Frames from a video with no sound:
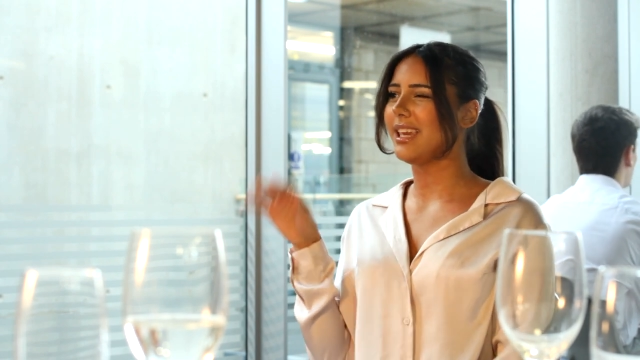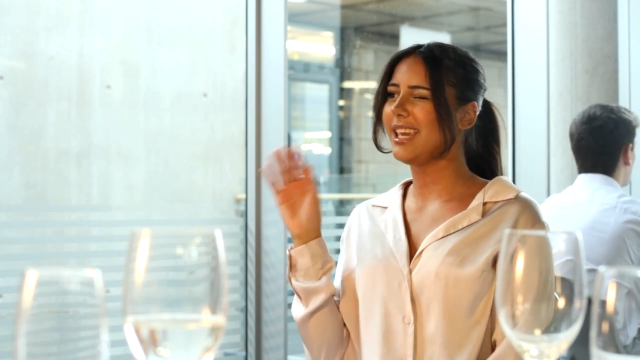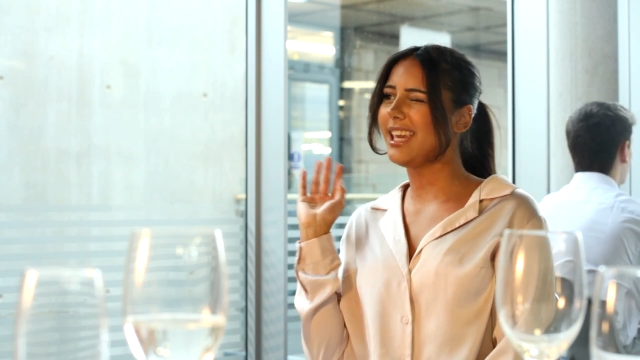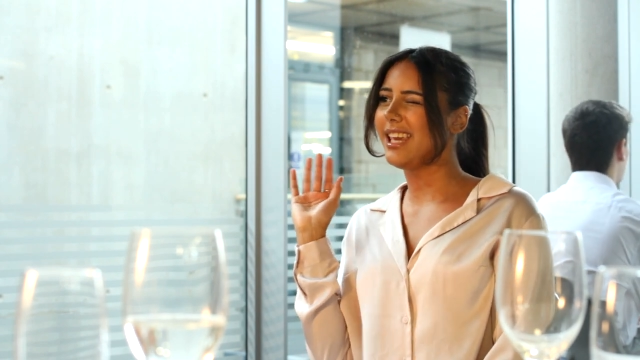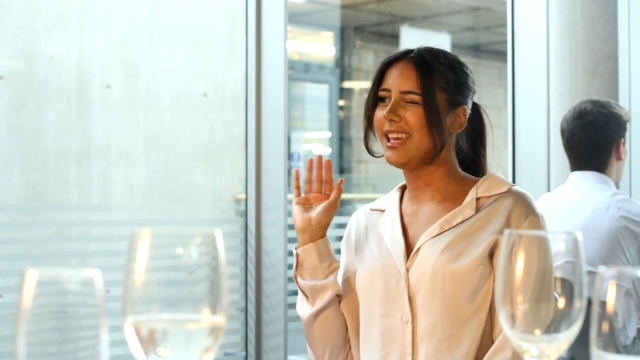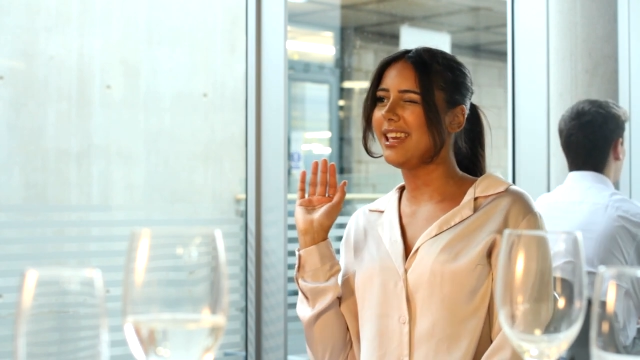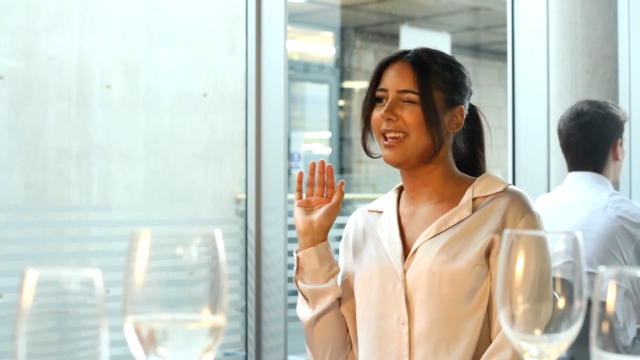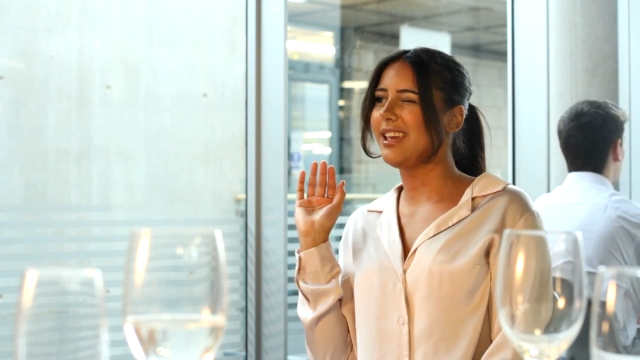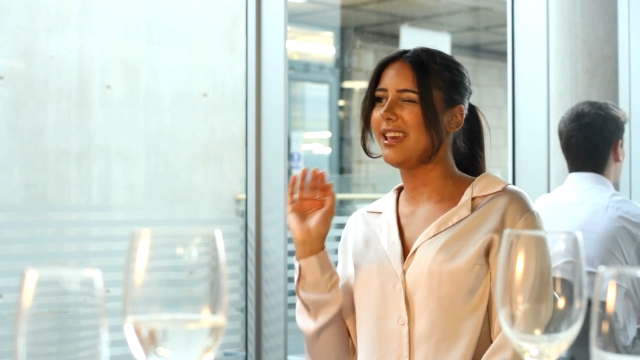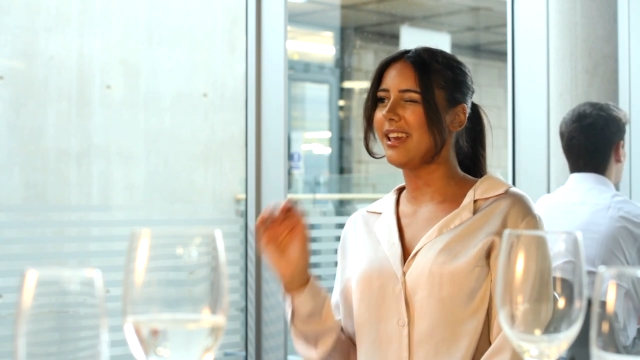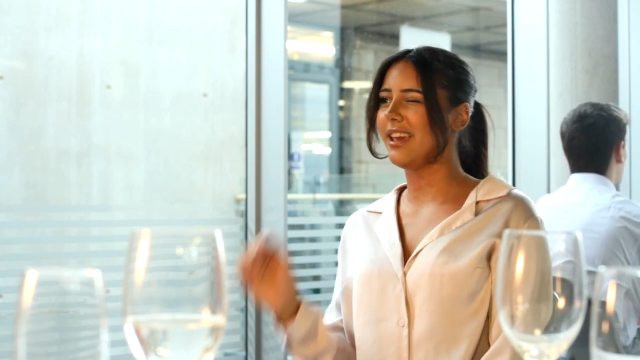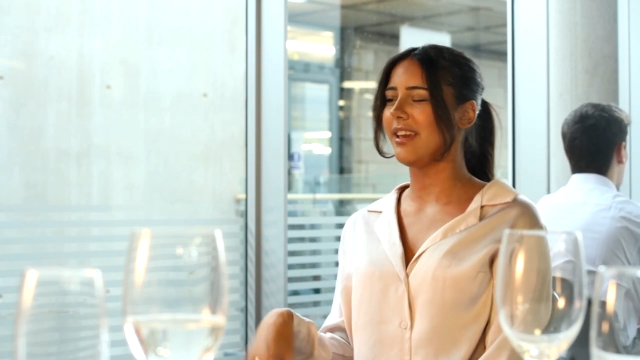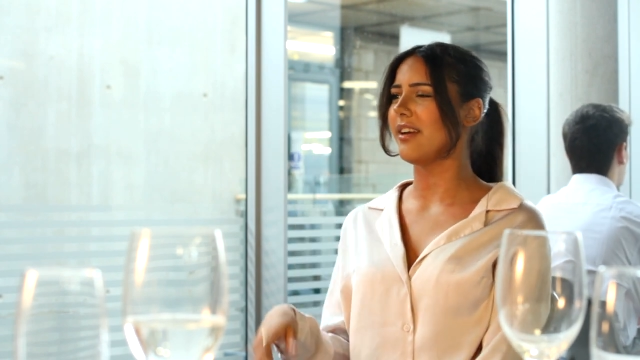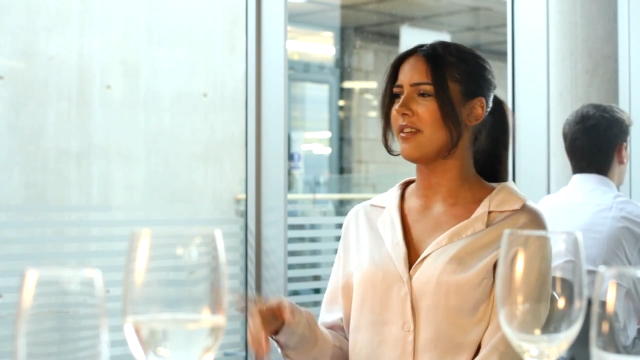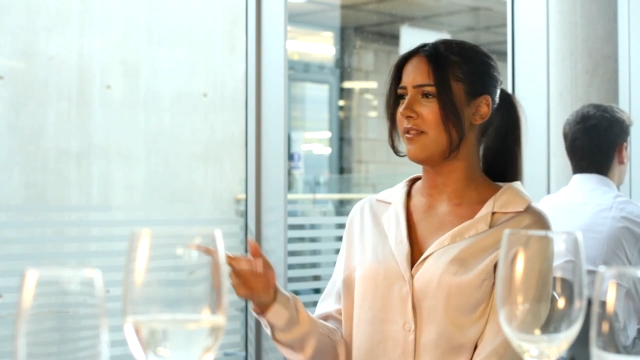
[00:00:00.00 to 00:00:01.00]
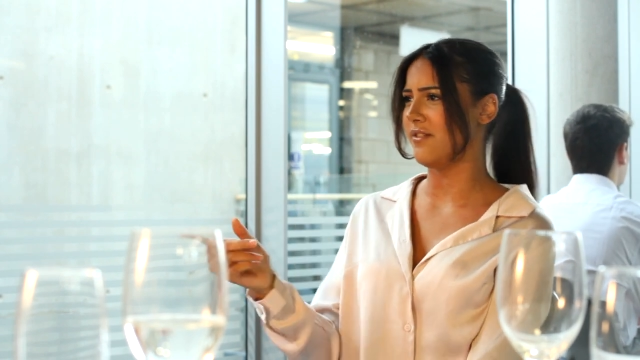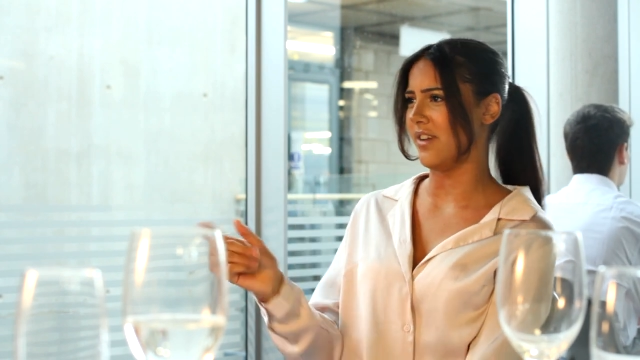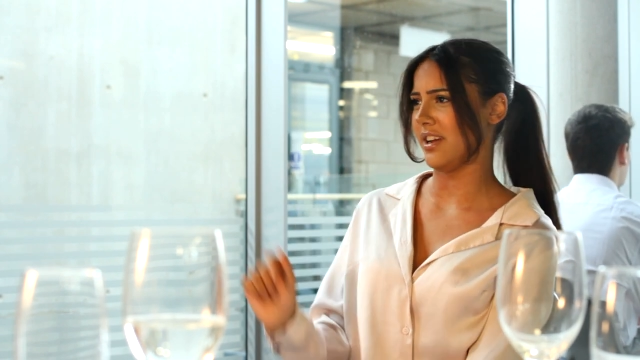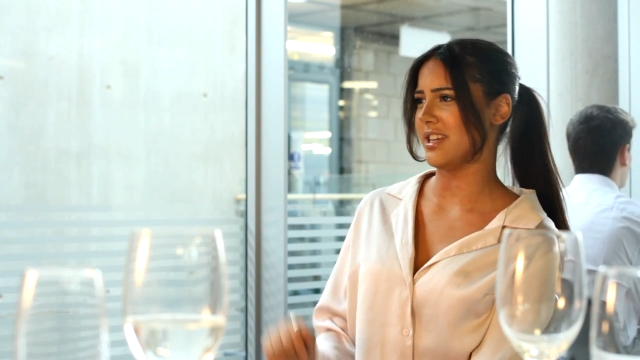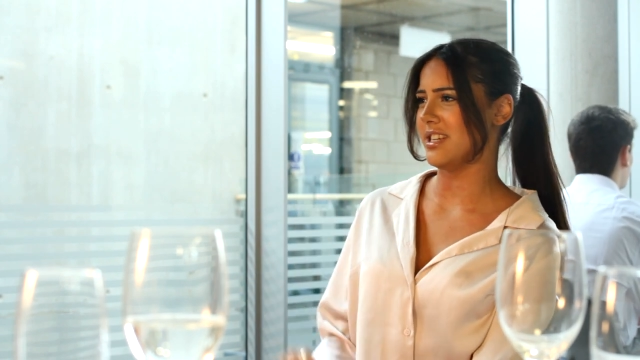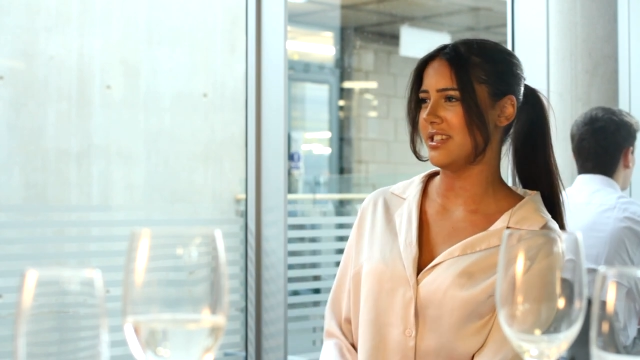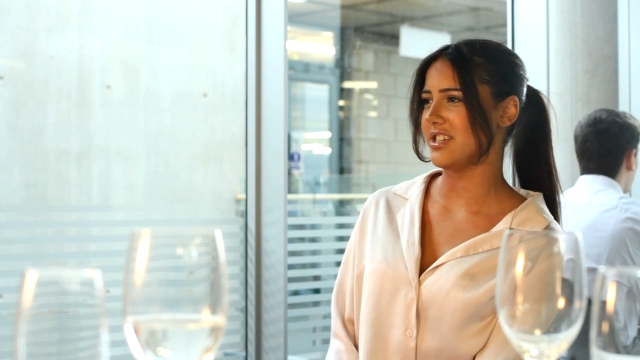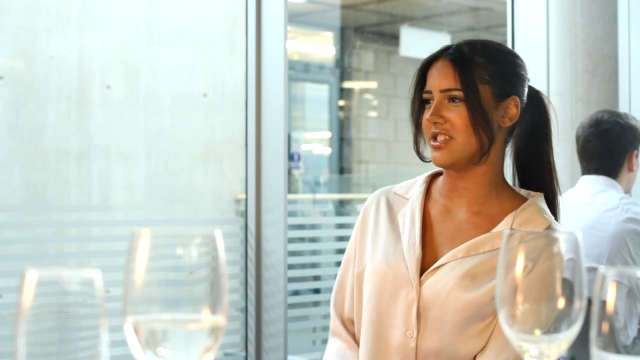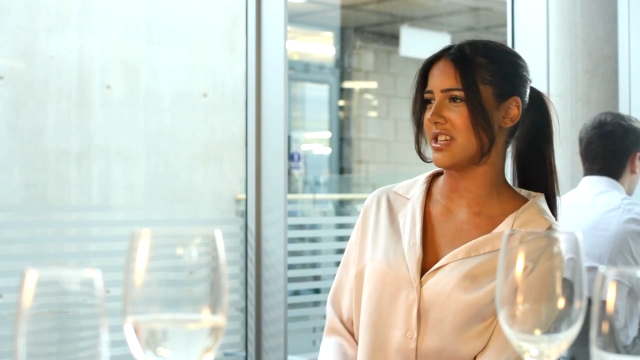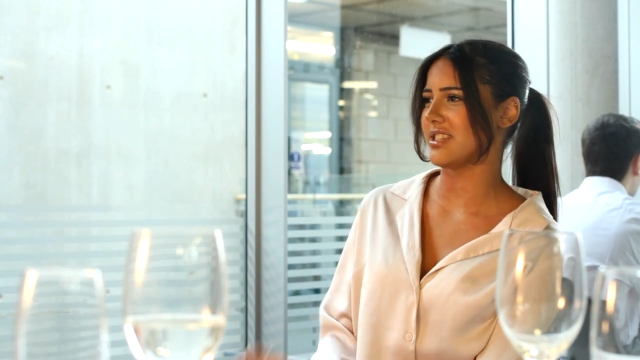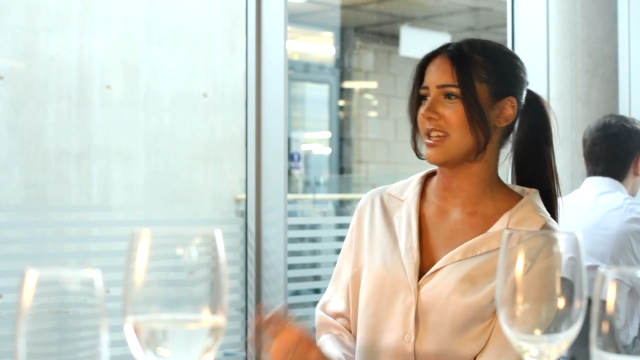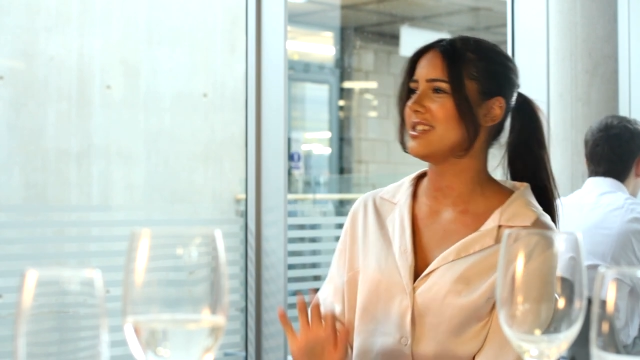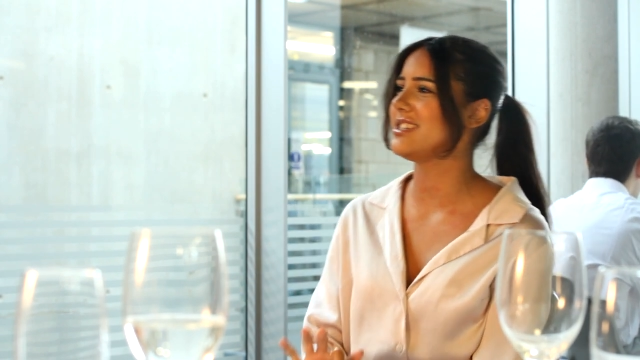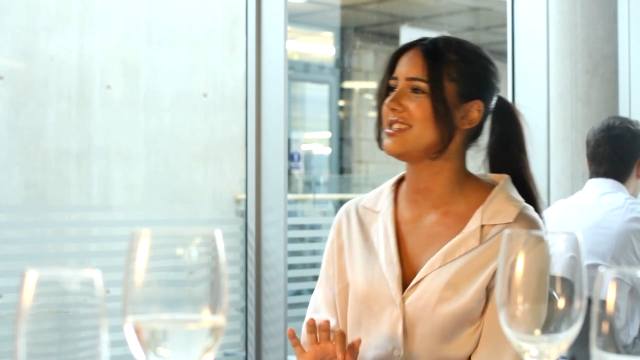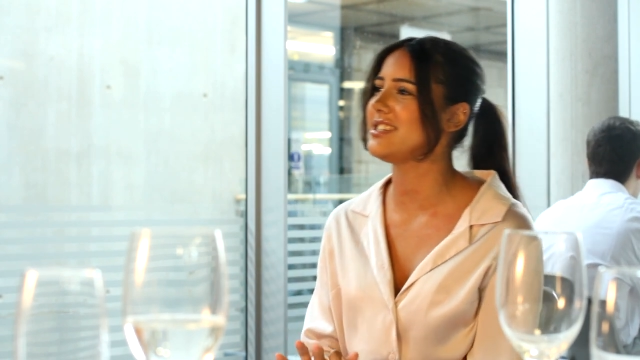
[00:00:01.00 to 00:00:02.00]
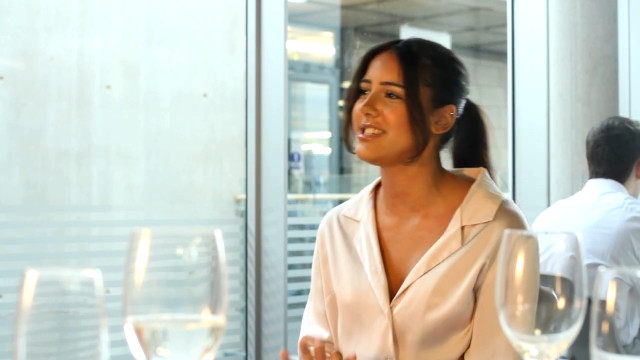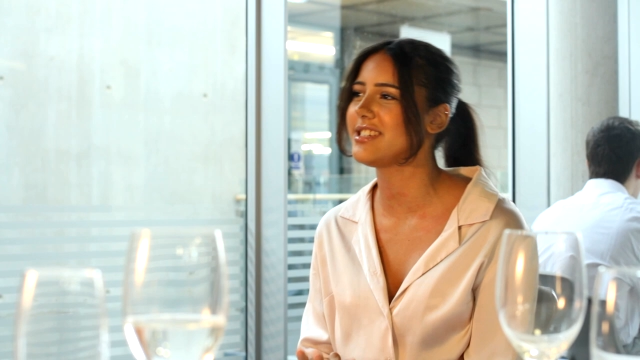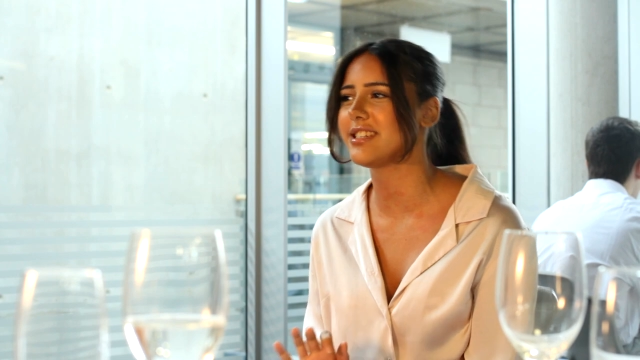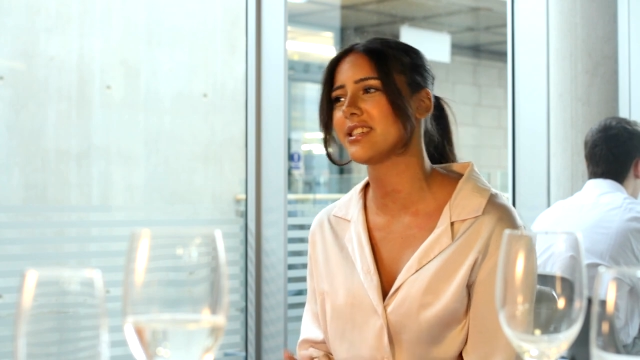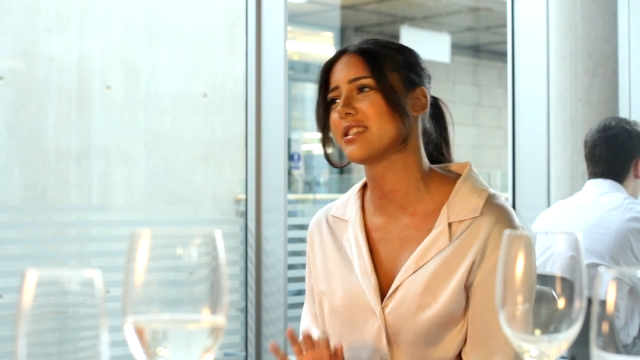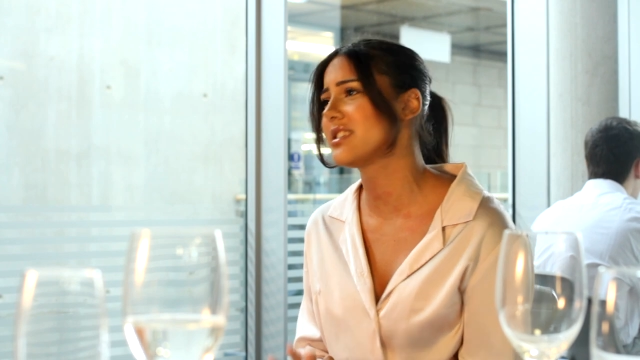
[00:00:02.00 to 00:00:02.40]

ee, ee, ee, fucking digits.